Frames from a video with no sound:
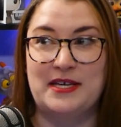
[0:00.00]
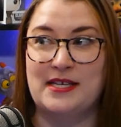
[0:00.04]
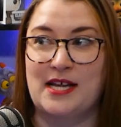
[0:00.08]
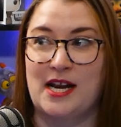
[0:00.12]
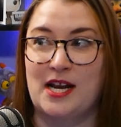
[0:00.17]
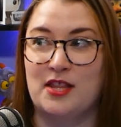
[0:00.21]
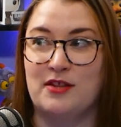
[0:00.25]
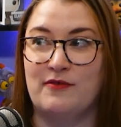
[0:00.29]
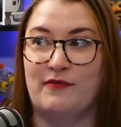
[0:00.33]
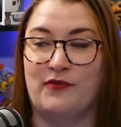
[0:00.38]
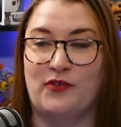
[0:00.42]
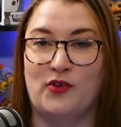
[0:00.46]
dead
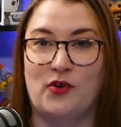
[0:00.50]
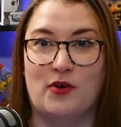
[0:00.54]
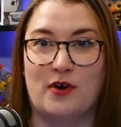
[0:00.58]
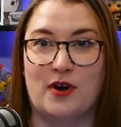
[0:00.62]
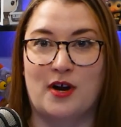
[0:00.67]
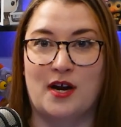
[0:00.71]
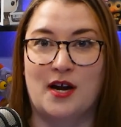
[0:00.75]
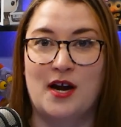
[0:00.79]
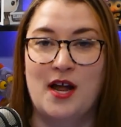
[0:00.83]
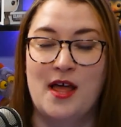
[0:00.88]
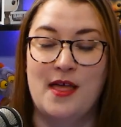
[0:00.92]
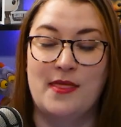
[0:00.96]
on the
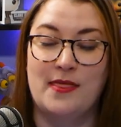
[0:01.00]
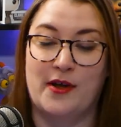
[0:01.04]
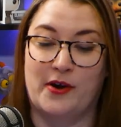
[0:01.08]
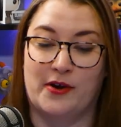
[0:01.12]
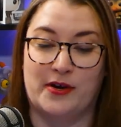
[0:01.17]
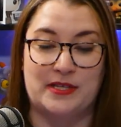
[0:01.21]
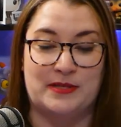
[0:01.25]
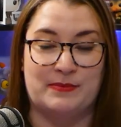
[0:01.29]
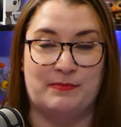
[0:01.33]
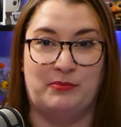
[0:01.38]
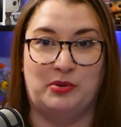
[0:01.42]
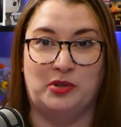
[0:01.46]
floor. There
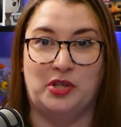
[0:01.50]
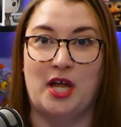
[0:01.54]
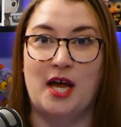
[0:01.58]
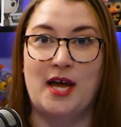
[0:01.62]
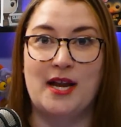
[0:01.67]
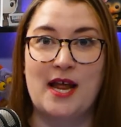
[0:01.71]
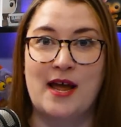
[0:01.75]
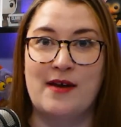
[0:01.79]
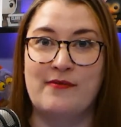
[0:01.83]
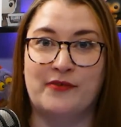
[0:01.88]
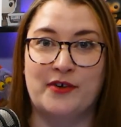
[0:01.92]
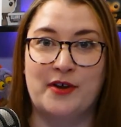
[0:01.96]
is blood
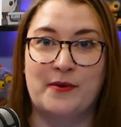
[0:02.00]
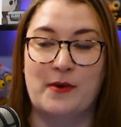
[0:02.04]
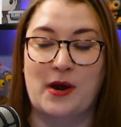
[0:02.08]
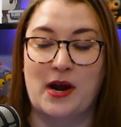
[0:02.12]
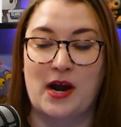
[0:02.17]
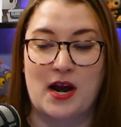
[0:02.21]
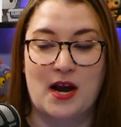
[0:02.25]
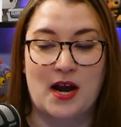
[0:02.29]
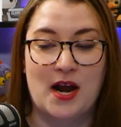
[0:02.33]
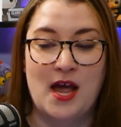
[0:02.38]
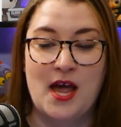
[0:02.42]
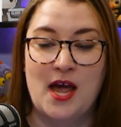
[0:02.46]

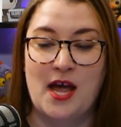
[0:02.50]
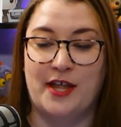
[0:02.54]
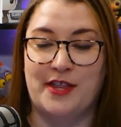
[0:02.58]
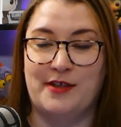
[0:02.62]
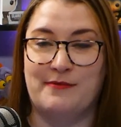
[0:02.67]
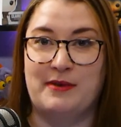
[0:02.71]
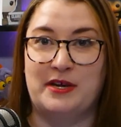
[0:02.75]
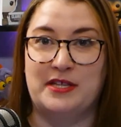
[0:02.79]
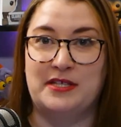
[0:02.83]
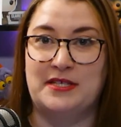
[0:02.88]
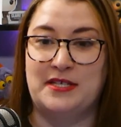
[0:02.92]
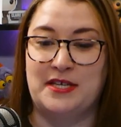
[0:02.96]
everywhere, and the
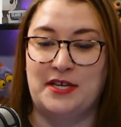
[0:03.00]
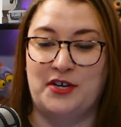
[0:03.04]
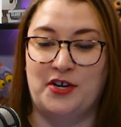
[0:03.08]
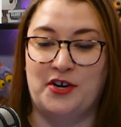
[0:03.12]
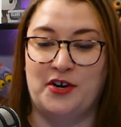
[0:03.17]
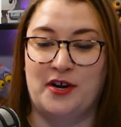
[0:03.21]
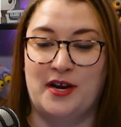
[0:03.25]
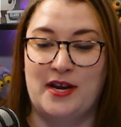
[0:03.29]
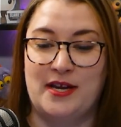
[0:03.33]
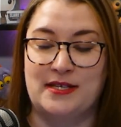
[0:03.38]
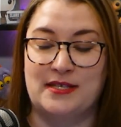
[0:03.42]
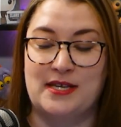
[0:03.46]

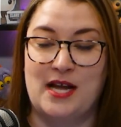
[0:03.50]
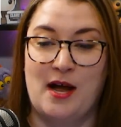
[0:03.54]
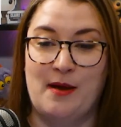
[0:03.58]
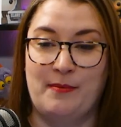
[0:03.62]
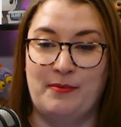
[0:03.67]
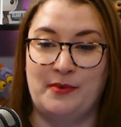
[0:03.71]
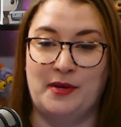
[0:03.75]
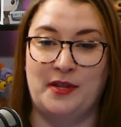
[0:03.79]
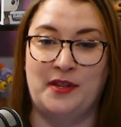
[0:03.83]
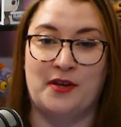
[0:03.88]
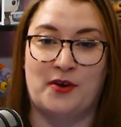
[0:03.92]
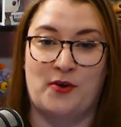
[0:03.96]
Monsignor is
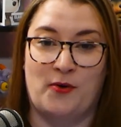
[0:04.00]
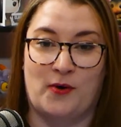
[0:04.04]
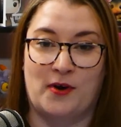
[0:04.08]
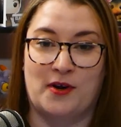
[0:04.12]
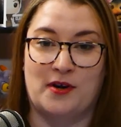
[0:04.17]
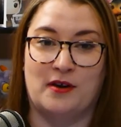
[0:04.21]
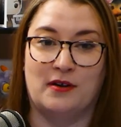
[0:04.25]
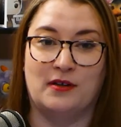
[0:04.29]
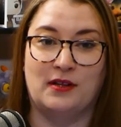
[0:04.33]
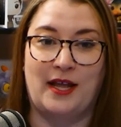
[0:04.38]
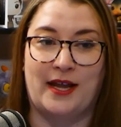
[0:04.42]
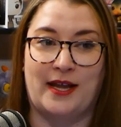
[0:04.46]
up in the
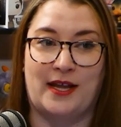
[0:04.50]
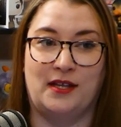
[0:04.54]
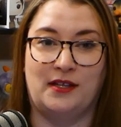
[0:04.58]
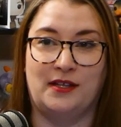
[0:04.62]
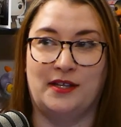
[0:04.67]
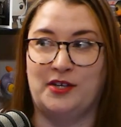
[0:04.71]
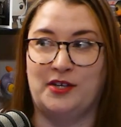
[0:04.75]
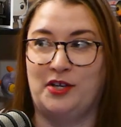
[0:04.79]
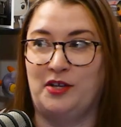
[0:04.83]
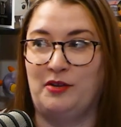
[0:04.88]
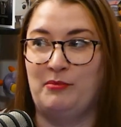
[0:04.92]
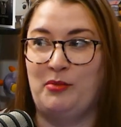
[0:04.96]
corner like a
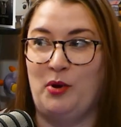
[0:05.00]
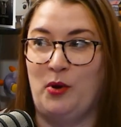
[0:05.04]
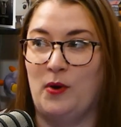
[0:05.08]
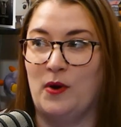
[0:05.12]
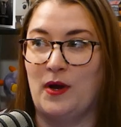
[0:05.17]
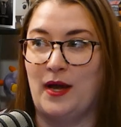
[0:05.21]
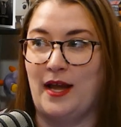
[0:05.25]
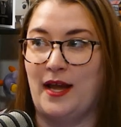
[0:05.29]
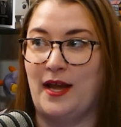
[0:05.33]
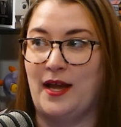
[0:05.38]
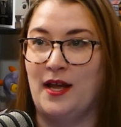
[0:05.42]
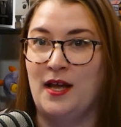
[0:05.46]
little
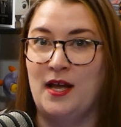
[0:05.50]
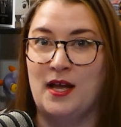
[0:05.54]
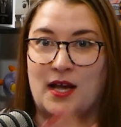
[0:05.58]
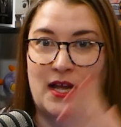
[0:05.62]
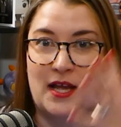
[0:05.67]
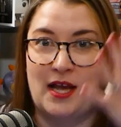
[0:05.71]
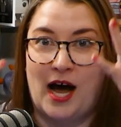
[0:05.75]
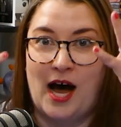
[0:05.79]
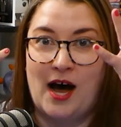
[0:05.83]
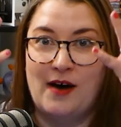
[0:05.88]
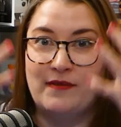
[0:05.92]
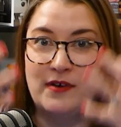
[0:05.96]
boy
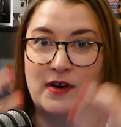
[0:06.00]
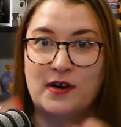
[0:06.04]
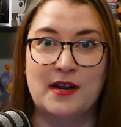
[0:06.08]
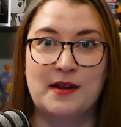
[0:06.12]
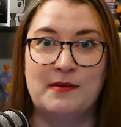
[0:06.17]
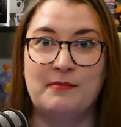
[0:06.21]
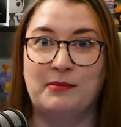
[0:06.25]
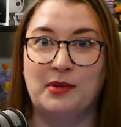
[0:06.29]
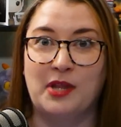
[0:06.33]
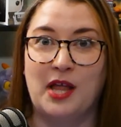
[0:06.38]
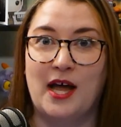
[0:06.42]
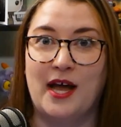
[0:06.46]
covered
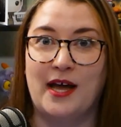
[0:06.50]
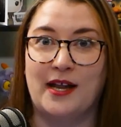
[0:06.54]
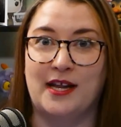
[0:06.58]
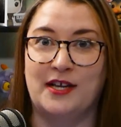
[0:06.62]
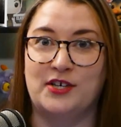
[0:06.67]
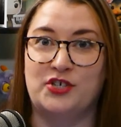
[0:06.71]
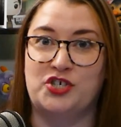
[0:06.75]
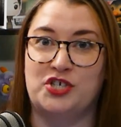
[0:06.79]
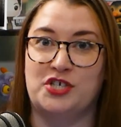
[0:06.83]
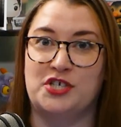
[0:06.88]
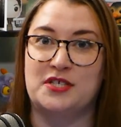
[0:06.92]
in blood. And she